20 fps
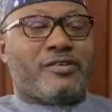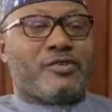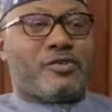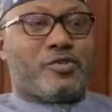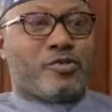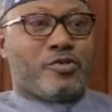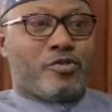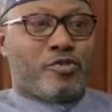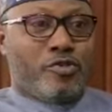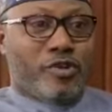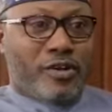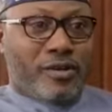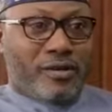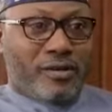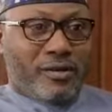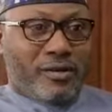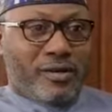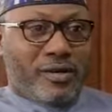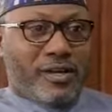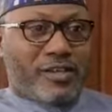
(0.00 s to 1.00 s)
children
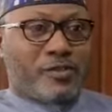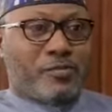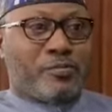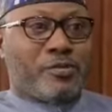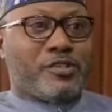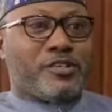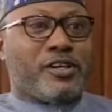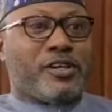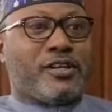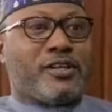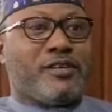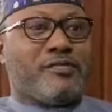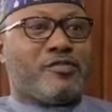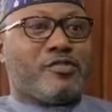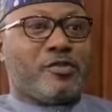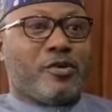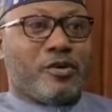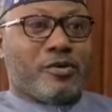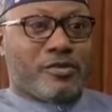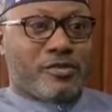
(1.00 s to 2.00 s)
are a special gift
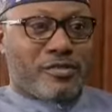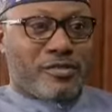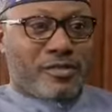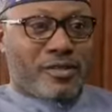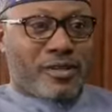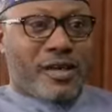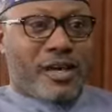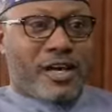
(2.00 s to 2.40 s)
to us